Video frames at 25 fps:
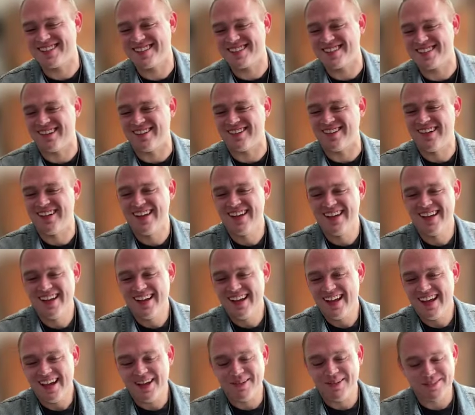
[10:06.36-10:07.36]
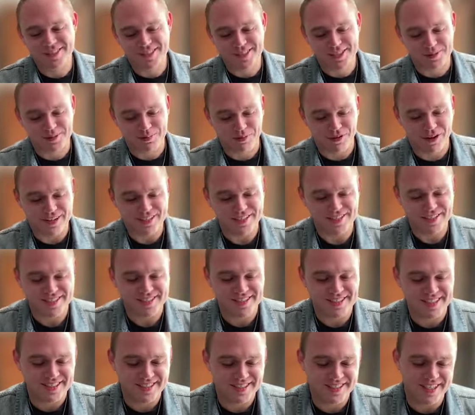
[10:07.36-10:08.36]
so it was yeah. a
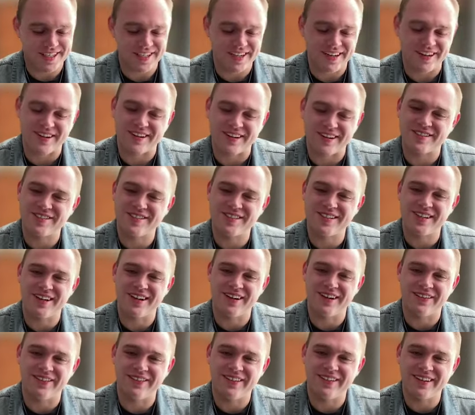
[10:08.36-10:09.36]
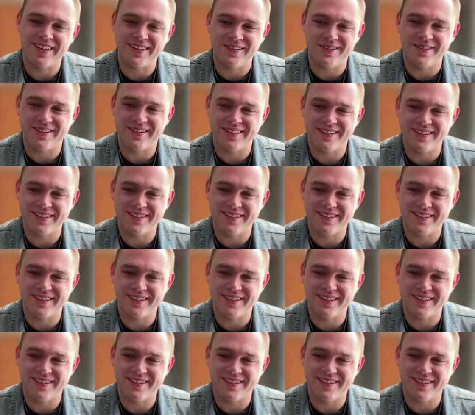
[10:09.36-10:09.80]
surprise to see her. So it, yeah.